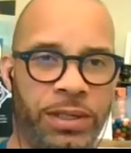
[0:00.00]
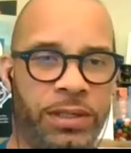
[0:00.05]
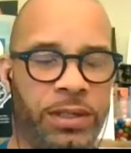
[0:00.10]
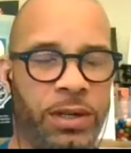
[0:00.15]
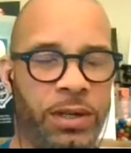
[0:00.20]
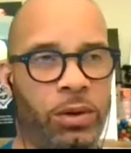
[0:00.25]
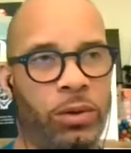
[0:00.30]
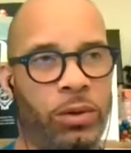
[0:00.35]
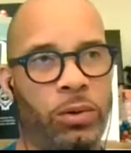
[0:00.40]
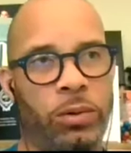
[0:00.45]

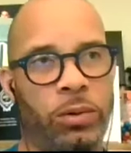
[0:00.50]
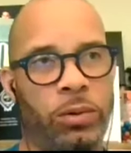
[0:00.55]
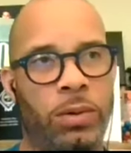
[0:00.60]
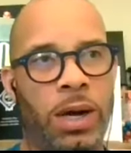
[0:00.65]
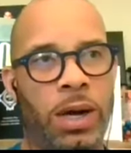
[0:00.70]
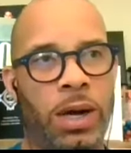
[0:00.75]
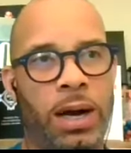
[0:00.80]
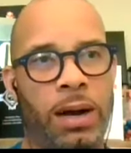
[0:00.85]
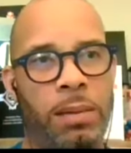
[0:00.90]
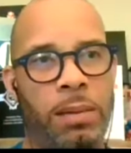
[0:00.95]
So,
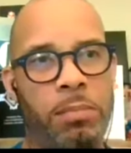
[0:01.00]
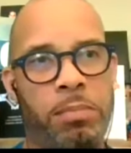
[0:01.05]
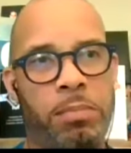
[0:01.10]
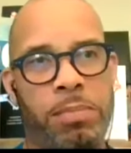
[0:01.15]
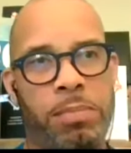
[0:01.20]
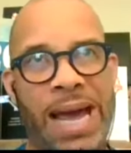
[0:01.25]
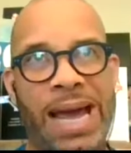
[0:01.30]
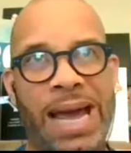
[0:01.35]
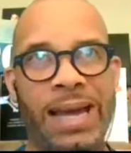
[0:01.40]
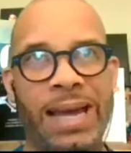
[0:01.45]
um,
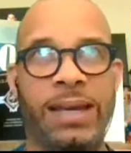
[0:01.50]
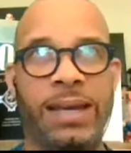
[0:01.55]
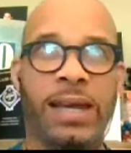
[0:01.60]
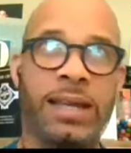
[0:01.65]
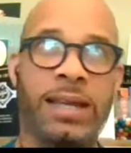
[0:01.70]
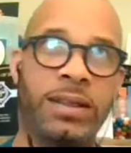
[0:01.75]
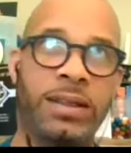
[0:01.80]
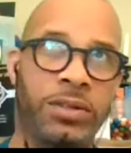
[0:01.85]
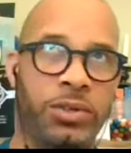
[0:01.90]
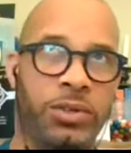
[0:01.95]
back
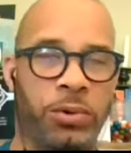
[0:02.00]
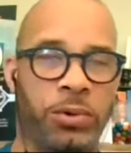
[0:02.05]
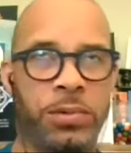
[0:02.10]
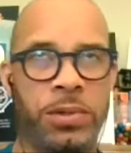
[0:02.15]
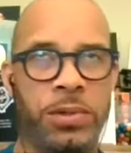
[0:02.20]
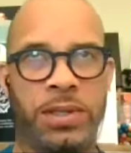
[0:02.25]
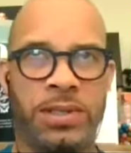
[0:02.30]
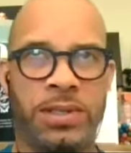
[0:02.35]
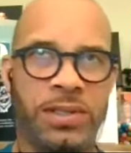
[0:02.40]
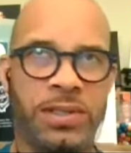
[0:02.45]
at the turn
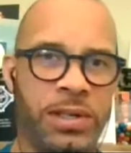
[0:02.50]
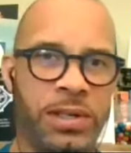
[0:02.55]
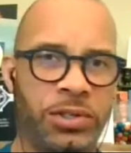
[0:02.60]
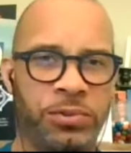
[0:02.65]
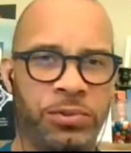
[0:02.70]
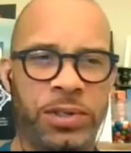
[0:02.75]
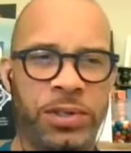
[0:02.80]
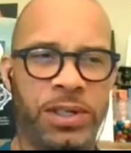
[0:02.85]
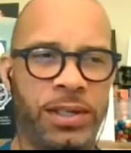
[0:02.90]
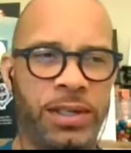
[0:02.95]
of the
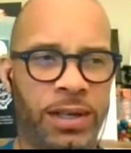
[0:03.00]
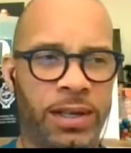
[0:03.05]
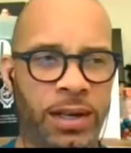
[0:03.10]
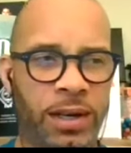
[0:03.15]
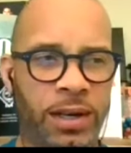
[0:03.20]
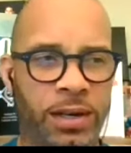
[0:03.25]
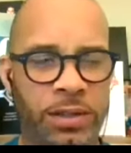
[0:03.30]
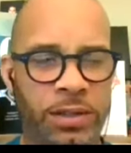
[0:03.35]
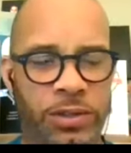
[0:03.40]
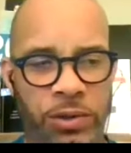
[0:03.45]
century,
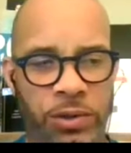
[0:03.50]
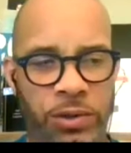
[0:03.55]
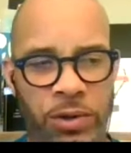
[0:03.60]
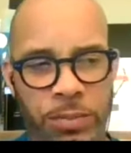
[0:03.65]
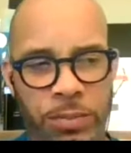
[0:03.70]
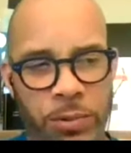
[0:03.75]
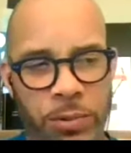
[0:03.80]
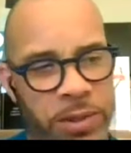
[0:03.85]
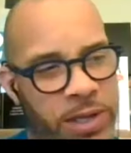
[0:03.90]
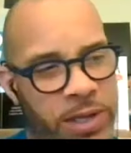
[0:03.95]

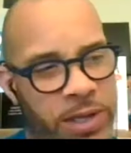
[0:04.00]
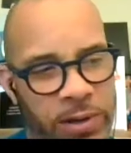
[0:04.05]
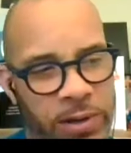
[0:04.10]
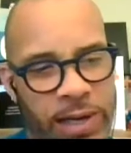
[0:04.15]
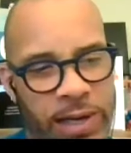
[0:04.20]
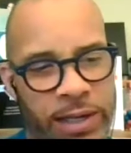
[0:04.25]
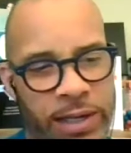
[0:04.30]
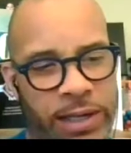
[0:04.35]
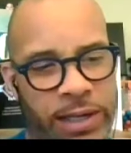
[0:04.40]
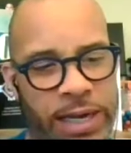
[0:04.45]
Durham, North
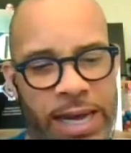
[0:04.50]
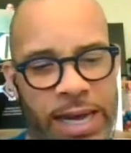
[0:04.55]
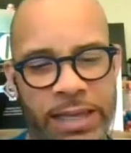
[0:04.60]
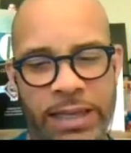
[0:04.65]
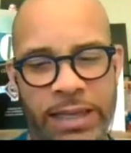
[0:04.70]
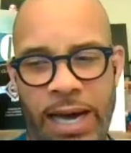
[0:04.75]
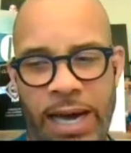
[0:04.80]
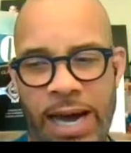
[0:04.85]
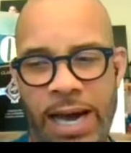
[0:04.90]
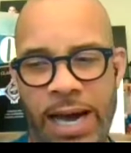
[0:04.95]
Carolina had
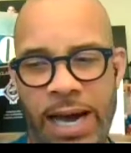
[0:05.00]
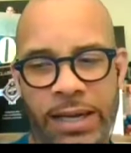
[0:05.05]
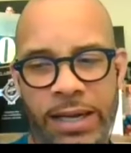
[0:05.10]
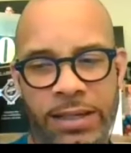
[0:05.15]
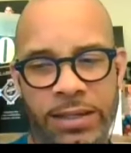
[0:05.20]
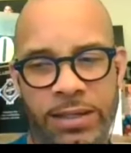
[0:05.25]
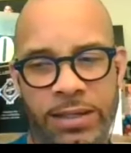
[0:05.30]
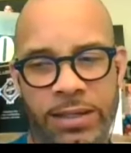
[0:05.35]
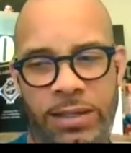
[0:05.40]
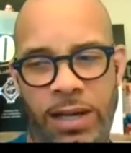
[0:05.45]
the
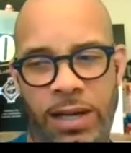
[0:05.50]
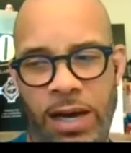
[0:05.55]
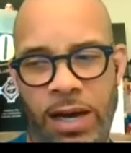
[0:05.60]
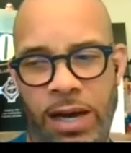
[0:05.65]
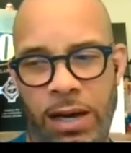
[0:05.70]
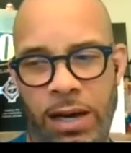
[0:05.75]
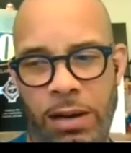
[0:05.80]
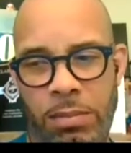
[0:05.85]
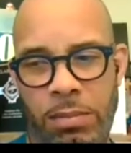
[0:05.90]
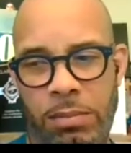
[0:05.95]
highest
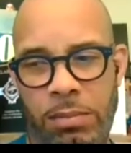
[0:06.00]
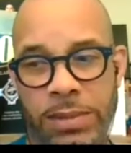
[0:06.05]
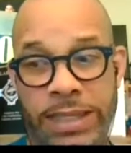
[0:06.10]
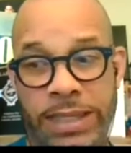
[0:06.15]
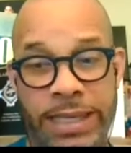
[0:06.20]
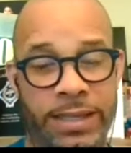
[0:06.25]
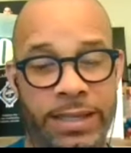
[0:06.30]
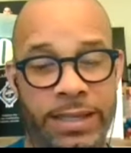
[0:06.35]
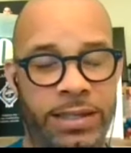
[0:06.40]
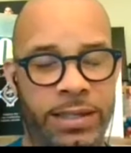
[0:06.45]
um,
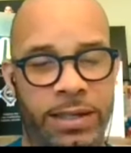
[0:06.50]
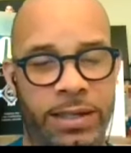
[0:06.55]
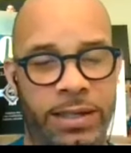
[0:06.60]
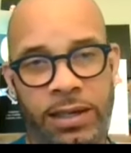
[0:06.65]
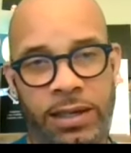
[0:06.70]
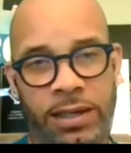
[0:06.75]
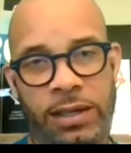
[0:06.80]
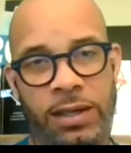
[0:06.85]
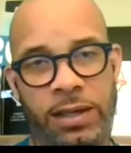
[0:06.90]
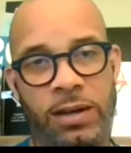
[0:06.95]

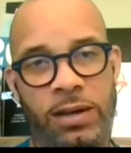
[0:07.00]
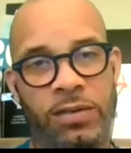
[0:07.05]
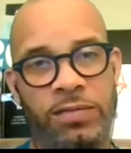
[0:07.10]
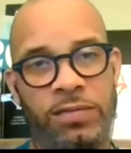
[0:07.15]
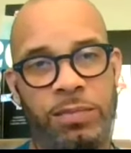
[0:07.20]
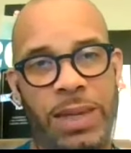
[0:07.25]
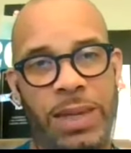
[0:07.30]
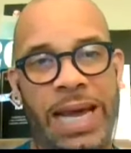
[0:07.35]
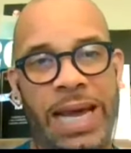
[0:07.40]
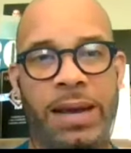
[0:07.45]
density
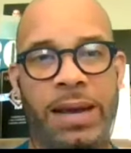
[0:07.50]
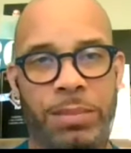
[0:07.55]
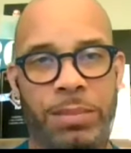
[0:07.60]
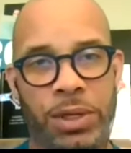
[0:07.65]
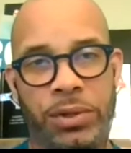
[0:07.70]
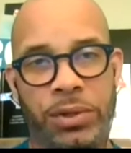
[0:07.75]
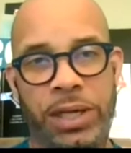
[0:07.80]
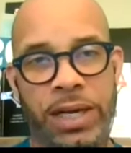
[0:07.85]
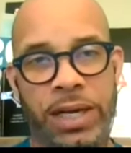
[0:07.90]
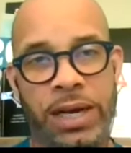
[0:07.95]
of black
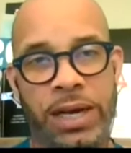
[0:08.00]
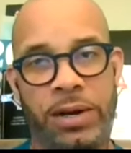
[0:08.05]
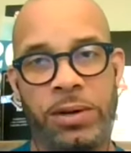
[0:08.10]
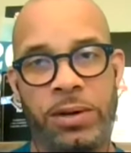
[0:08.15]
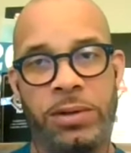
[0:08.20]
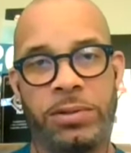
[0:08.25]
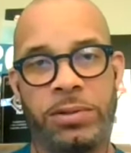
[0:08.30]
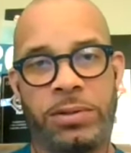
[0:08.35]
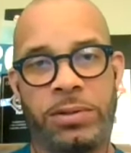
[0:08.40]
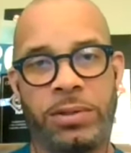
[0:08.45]

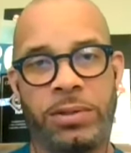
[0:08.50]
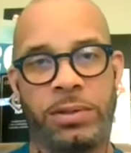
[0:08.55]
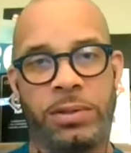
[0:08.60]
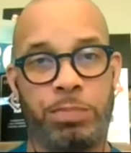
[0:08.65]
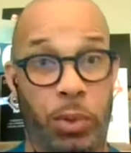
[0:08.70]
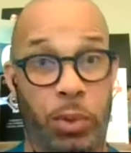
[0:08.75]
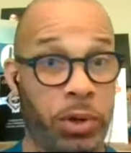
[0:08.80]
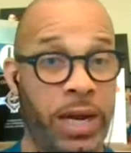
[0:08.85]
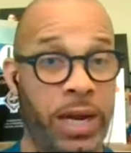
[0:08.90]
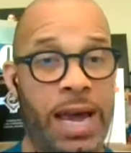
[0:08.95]
millionaires
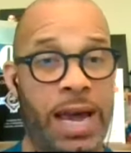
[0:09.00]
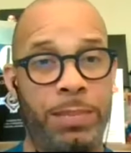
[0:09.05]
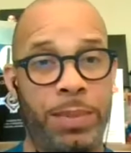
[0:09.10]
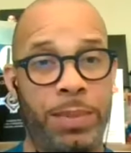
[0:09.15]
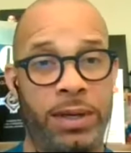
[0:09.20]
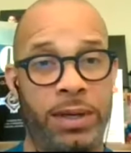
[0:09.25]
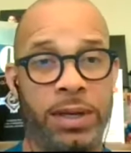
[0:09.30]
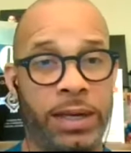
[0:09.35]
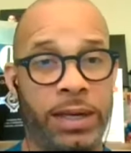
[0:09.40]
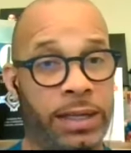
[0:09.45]
per
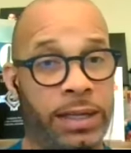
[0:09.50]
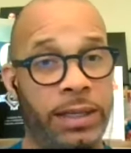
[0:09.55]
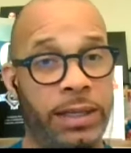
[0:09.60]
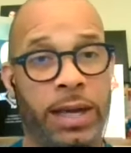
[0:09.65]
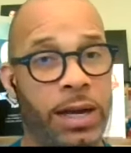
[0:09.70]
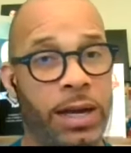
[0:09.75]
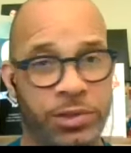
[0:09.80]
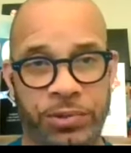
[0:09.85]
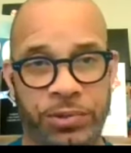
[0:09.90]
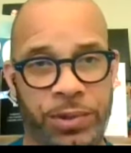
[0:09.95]
capita in the
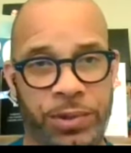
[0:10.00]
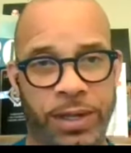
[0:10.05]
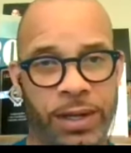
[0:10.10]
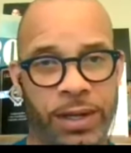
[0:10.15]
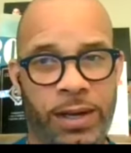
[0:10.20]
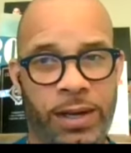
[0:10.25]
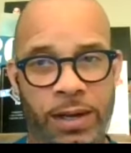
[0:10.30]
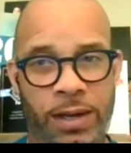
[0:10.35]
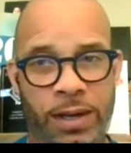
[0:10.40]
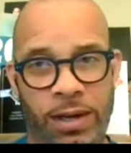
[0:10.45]
country,
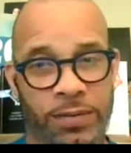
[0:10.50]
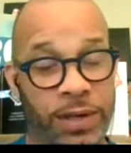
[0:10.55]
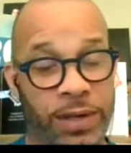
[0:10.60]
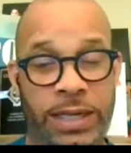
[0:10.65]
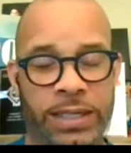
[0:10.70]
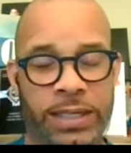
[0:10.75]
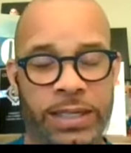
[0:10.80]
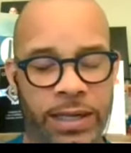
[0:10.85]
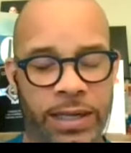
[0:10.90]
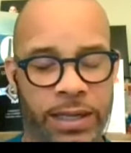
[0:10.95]
of
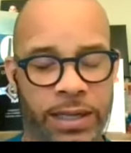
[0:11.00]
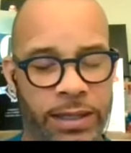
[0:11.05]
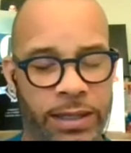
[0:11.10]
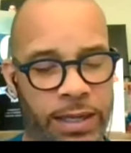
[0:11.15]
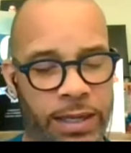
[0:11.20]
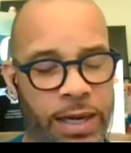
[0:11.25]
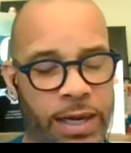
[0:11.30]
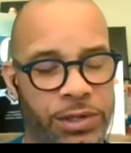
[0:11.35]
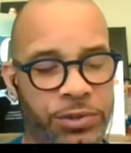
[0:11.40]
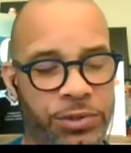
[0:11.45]
any city in
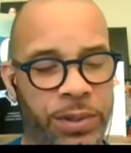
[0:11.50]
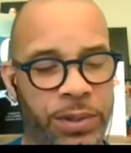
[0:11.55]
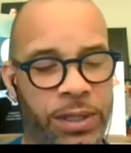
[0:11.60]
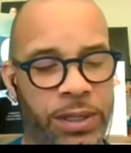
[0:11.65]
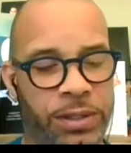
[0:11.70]
the country.